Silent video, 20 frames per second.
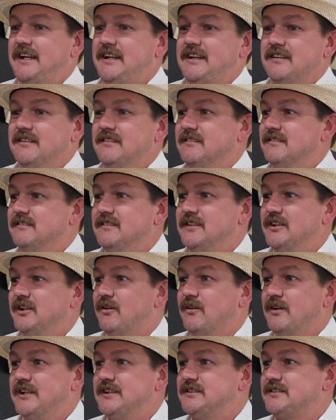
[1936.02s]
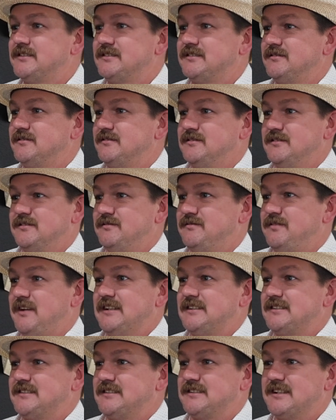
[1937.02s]
he can, he's
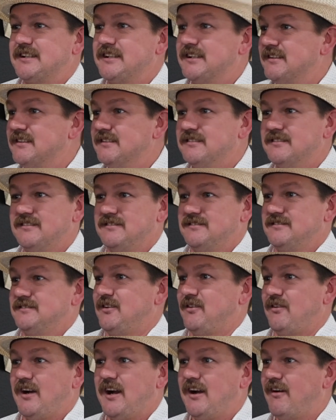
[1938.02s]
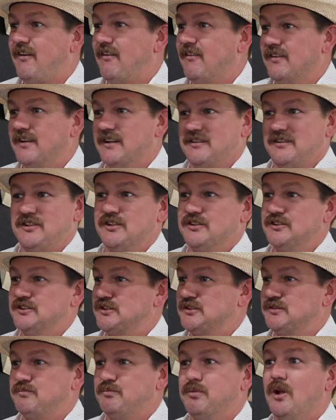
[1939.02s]
fastest kid around and could
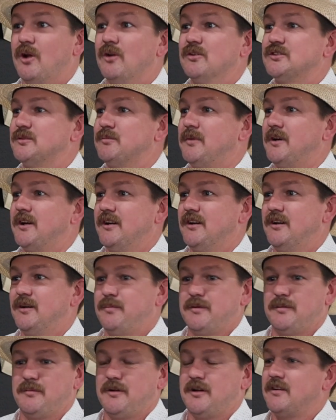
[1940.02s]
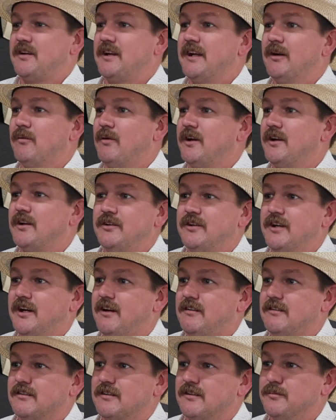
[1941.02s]
just blow somebody up. And I'm like, Ken, why didn't you
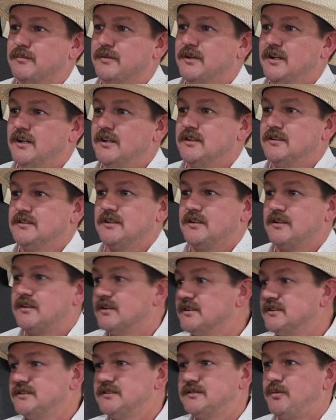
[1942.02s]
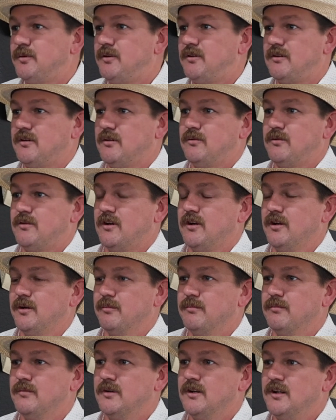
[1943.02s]
tackle him? He's like, because he's small. I don't want to hurt
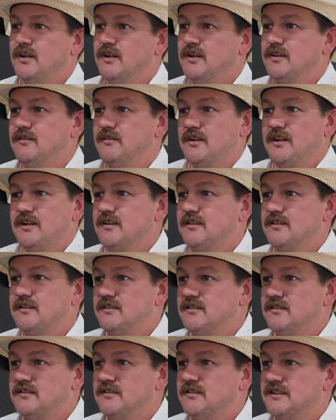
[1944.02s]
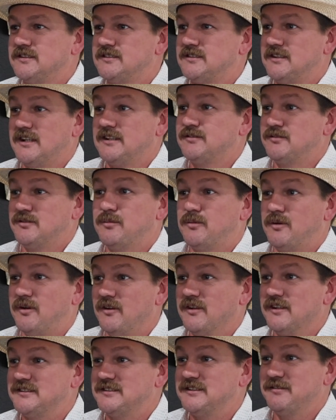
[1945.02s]
him. I'm like, that's
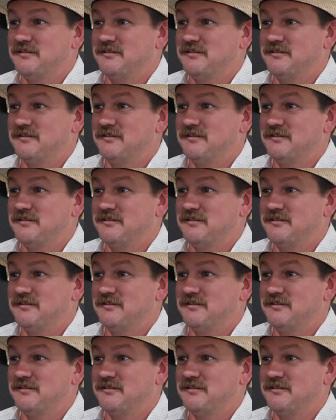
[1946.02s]
football. That's